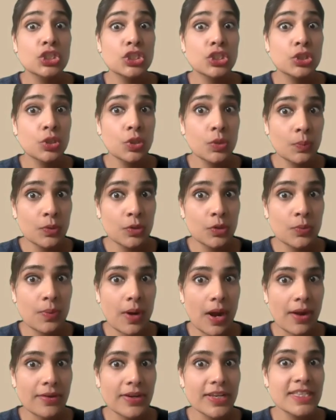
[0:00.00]
2
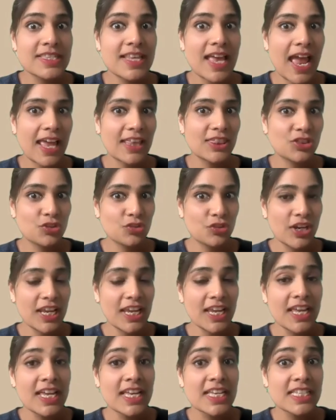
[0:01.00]
blueberries and
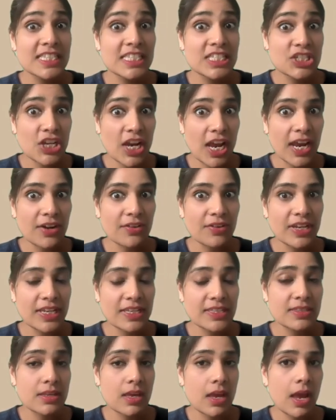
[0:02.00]
3
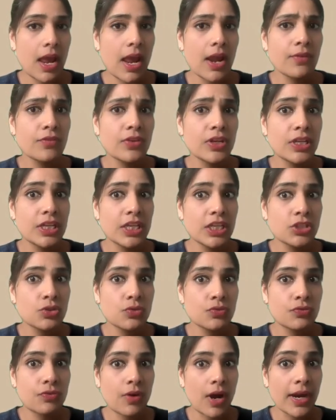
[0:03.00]
cherries, and we need
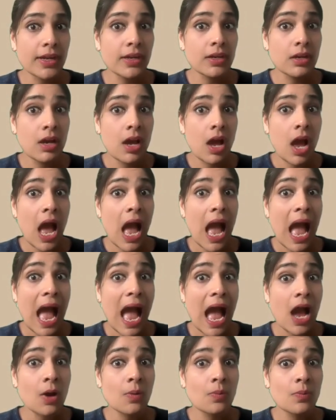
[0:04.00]
to find
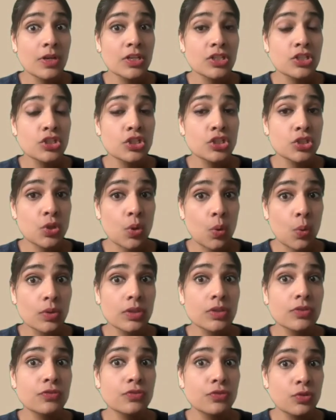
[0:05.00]
how much
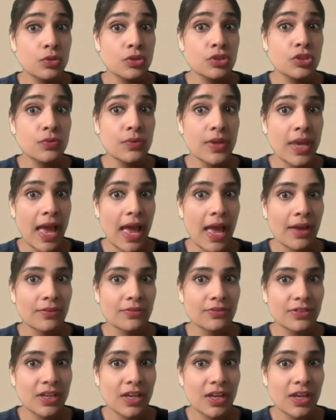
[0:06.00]
total fruit do we have.